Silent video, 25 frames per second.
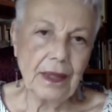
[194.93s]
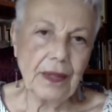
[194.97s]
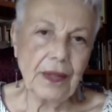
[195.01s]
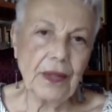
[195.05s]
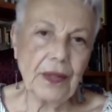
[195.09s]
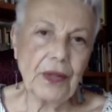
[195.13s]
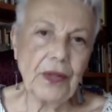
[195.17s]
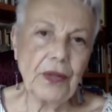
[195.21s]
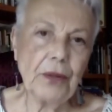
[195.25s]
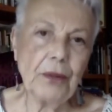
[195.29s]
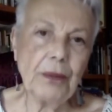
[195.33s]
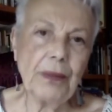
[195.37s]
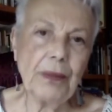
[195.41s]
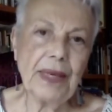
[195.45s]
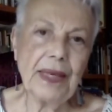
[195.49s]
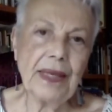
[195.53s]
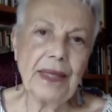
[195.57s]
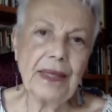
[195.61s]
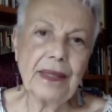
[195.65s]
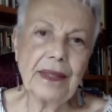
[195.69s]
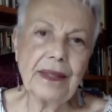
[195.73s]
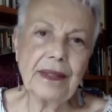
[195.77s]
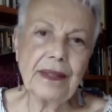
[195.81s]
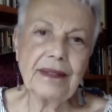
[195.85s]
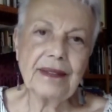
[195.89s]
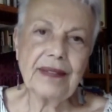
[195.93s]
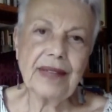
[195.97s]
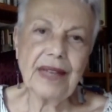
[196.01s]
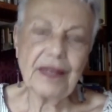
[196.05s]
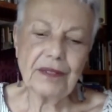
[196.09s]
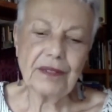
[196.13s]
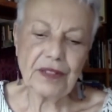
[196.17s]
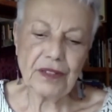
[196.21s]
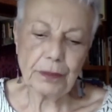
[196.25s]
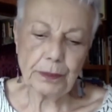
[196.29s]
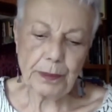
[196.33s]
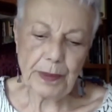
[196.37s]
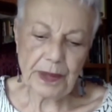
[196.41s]
The humanities
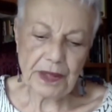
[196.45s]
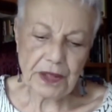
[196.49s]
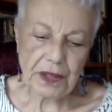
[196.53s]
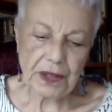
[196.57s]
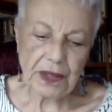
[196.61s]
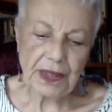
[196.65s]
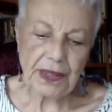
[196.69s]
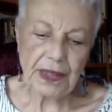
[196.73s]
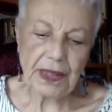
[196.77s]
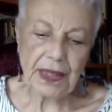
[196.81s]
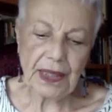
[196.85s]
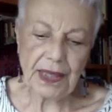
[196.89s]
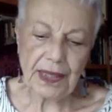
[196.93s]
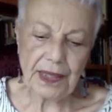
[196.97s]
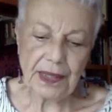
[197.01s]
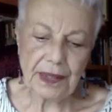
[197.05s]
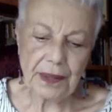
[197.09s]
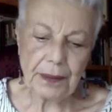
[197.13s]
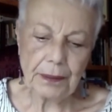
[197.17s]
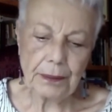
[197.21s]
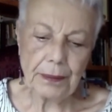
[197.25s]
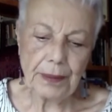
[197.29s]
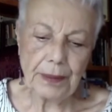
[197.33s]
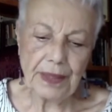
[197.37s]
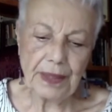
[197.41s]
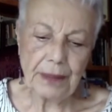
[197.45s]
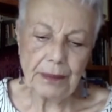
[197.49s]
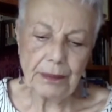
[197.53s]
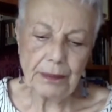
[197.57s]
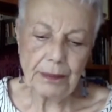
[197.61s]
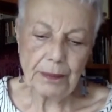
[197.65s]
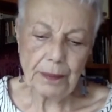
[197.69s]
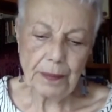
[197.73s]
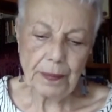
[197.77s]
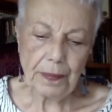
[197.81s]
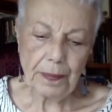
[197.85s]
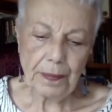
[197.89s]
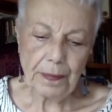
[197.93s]
have especially guided me
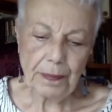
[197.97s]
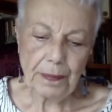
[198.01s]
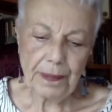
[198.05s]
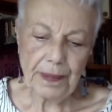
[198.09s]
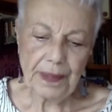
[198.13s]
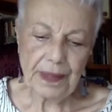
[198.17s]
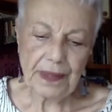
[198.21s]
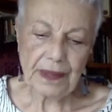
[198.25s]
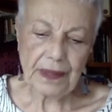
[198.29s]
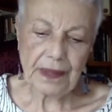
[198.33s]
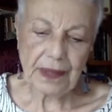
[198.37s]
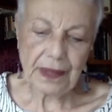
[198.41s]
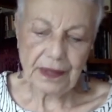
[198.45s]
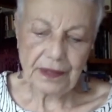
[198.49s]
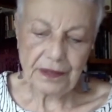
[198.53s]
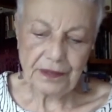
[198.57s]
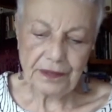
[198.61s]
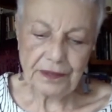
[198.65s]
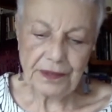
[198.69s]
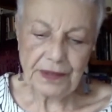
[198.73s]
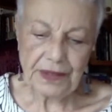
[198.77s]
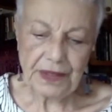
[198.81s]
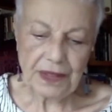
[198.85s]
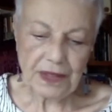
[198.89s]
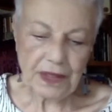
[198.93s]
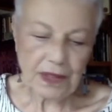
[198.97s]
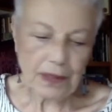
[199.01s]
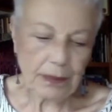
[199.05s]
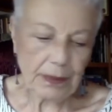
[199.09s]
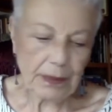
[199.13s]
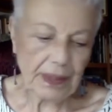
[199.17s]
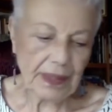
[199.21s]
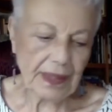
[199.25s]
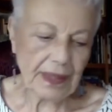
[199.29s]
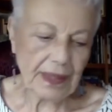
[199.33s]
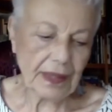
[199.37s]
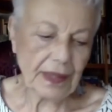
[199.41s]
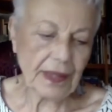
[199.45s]
in life, teaching
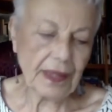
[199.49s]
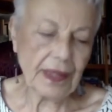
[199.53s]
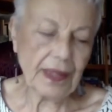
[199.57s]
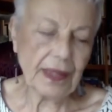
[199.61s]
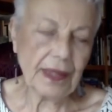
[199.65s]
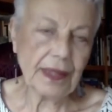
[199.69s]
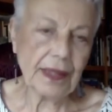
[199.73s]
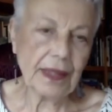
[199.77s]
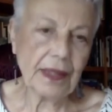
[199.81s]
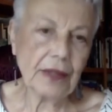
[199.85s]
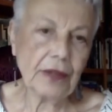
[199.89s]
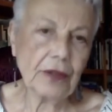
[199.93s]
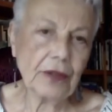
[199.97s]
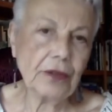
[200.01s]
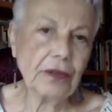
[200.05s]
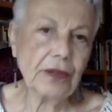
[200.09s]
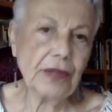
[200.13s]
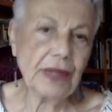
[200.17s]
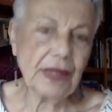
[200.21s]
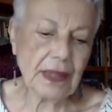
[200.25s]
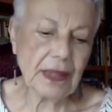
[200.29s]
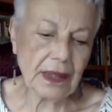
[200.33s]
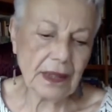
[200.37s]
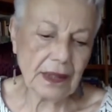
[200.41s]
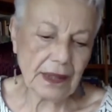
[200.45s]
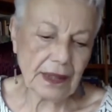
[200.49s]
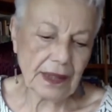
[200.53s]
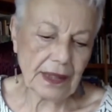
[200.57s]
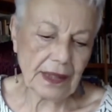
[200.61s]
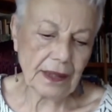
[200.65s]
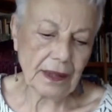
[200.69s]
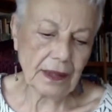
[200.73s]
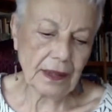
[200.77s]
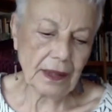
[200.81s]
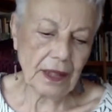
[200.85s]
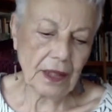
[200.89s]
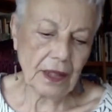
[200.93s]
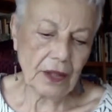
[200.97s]
me that thinking
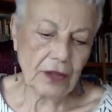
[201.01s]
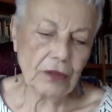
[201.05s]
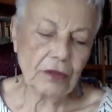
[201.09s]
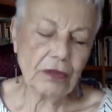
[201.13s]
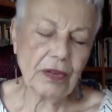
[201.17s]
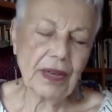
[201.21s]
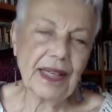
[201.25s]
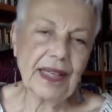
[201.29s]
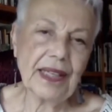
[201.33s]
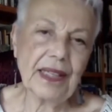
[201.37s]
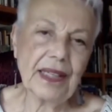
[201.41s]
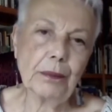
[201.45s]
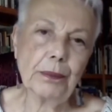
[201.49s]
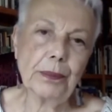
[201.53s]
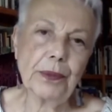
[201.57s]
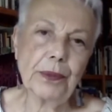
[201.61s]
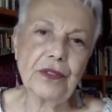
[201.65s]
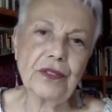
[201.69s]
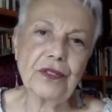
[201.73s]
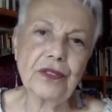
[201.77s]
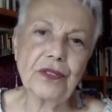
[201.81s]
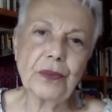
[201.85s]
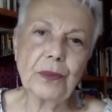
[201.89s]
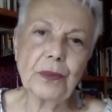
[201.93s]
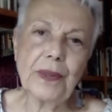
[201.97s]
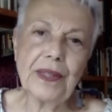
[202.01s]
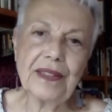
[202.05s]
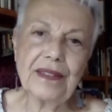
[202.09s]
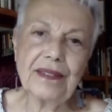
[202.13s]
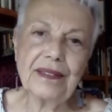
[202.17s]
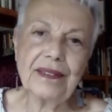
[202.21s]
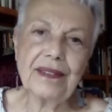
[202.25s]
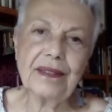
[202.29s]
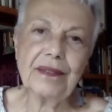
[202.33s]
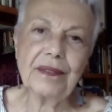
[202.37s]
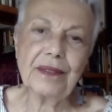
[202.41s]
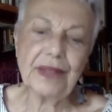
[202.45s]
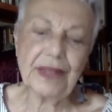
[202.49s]
critically, writing
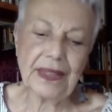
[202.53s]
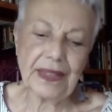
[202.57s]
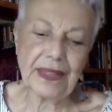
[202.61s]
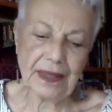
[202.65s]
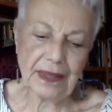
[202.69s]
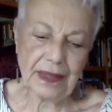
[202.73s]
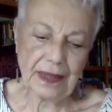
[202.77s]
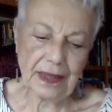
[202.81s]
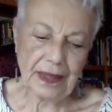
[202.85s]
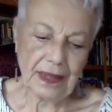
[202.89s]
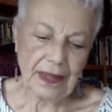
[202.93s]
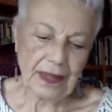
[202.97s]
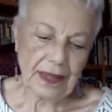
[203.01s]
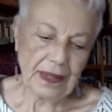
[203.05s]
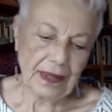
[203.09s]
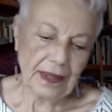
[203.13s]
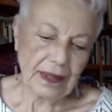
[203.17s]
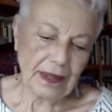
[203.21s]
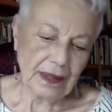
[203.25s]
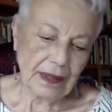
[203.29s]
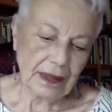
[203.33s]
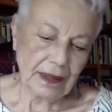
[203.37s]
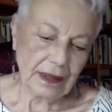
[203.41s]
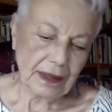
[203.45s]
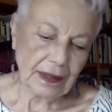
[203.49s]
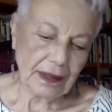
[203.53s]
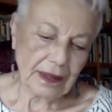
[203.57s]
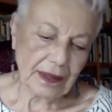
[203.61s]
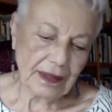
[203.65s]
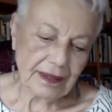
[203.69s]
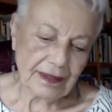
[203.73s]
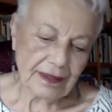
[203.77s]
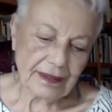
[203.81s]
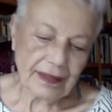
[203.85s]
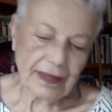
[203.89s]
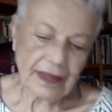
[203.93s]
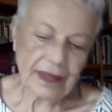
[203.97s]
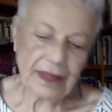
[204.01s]
persuasively,
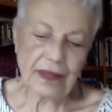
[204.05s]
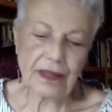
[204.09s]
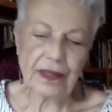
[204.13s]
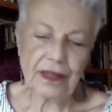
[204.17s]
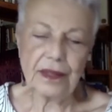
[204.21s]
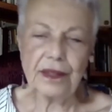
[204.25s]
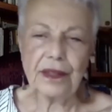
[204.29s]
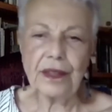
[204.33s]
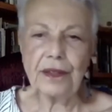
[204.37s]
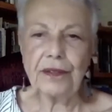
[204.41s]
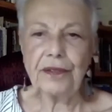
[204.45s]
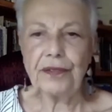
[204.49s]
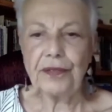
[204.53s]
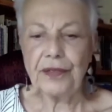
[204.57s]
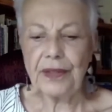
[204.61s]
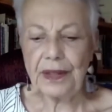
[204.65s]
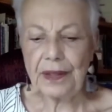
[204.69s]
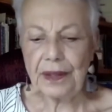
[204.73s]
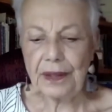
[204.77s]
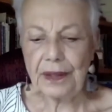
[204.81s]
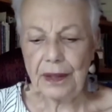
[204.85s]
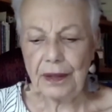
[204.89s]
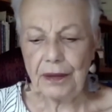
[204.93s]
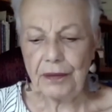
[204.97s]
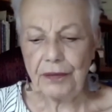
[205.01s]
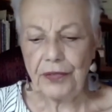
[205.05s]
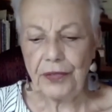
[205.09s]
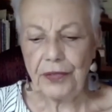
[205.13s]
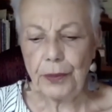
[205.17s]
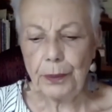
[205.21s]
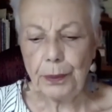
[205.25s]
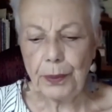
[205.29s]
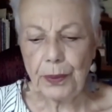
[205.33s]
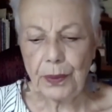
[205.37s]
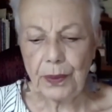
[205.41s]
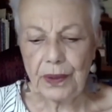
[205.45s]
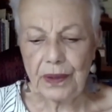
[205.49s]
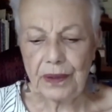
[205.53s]
listening to different
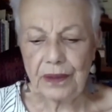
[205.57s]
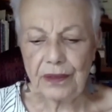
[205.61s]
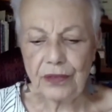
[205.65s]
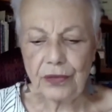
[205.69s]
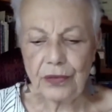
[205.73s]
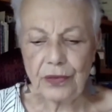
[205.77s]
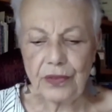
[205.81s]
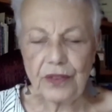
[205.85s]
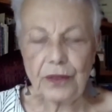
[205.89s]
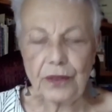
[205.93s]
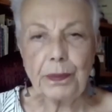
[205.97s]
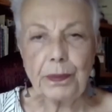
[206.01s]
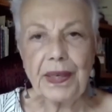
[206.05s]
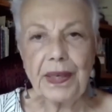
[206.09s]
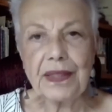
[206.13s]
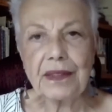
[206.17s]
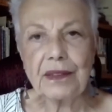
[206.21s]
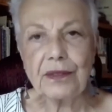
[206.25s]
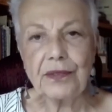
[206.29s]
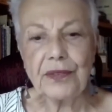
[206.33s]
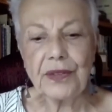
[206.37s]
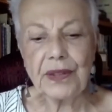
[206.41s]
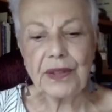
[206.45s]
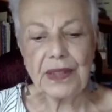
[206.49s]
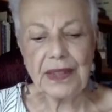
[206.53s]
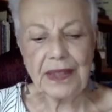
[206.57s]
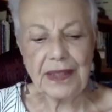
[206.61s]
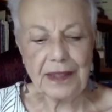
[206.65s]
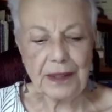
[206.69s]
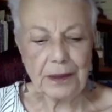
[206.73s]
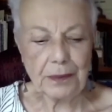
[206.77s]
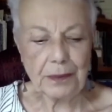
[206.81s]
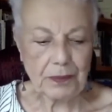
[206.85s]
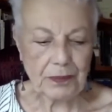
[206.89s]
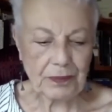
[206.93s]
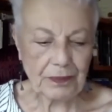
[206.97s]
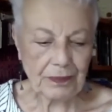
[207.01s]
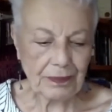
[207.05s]
viewpoints
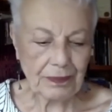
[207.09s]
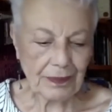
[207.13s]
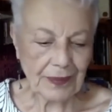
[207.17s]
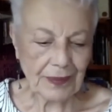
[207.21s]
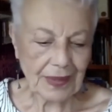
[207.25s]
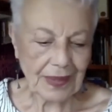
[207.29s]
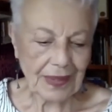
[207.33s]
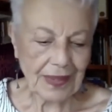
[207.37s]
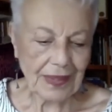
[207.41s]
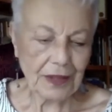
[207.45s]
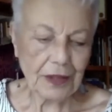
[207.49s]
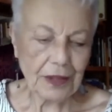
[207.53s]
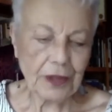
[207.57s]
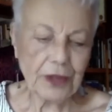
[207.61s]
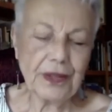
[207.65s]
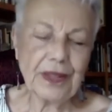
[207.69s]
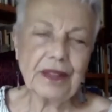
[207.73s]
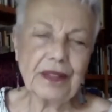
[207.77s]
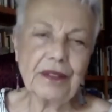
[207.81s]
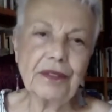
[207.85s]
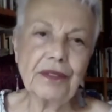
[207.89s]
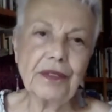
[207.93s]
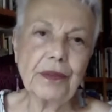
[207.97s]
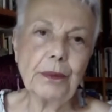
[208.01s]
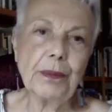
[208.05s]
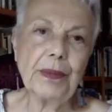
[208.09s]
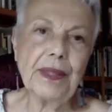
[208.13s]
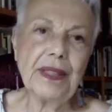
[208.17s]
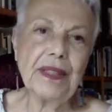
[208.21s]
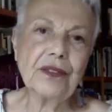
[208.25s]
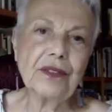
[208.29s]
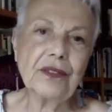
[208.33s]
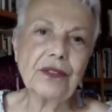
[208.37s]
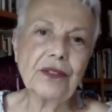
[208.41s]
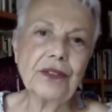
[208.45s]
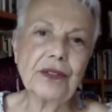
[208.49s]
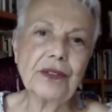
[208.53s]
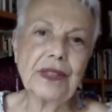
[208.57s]
respectfully, learning from
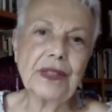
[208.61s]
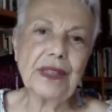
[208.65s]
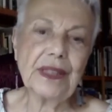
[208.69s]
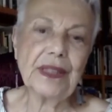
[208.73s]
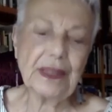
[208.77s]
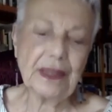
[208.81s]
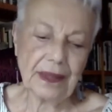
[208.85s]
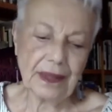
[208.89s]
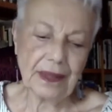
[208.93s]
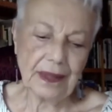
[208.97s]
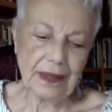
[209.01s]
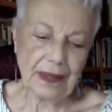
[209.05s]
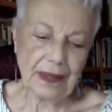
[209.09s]
history,